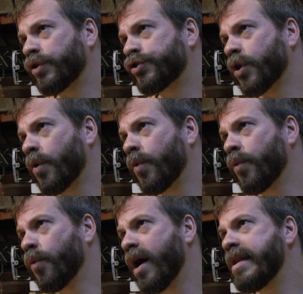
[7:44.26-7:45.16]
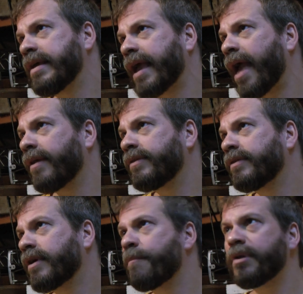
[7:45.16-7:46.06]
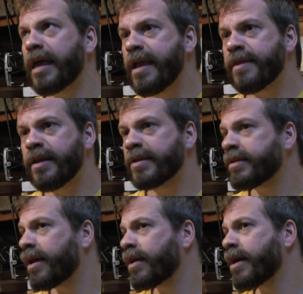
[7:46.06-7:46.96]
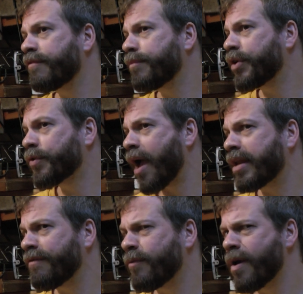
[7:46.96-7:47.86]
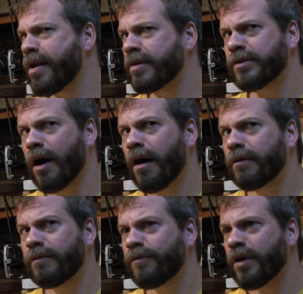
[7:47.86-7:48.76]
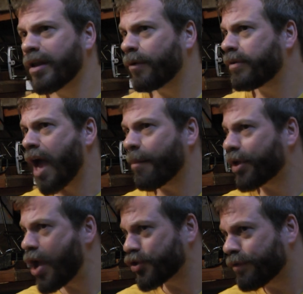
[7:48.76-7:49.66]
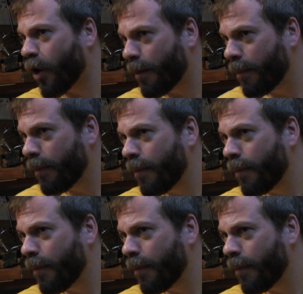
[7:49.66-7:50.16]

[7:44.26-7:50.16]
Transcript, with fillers: so one can't complain that he doesn't get a government grant if one does not fill out the application form.